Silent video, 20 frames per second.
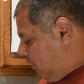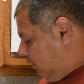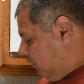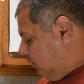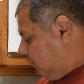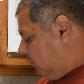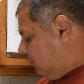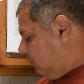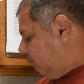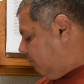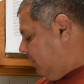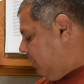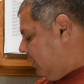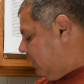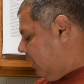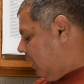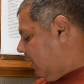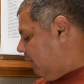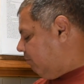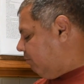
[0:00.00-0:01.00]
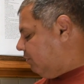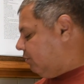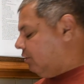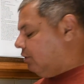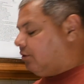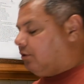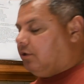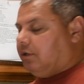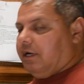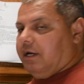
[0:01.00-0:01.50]
This is BK
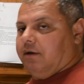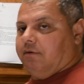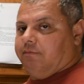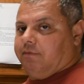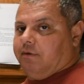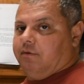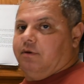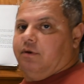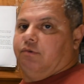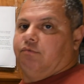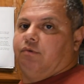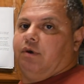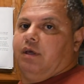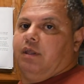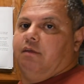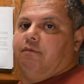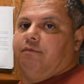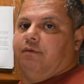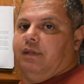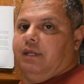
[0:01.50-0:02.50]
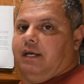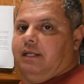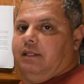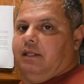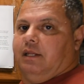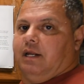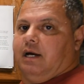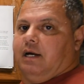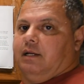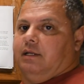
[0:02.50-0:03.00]
Precision, got a very good rating for
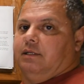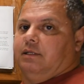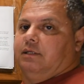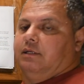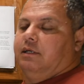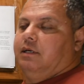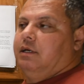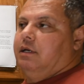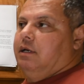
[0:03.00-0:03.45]
$90.